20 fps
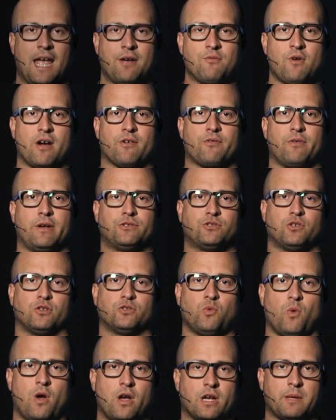Hey, Rock Creek
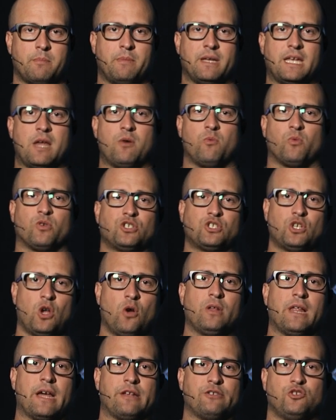Church, welcome again. We're so
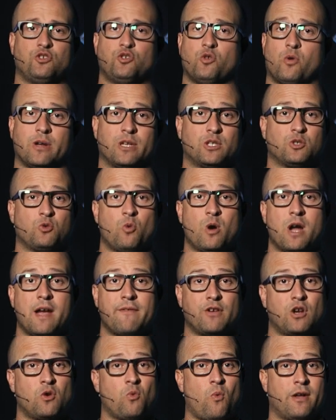glad you joined us
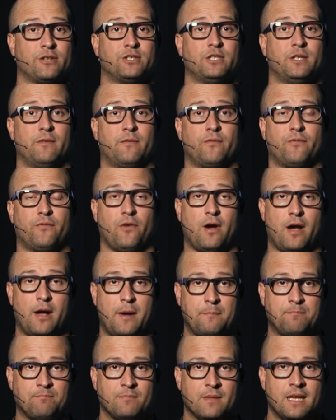wherever you're watching
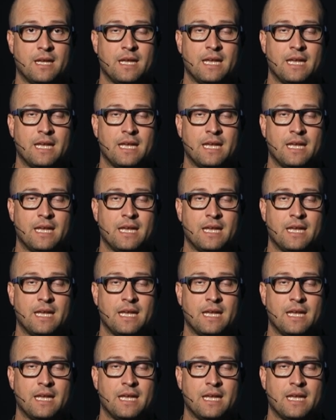from.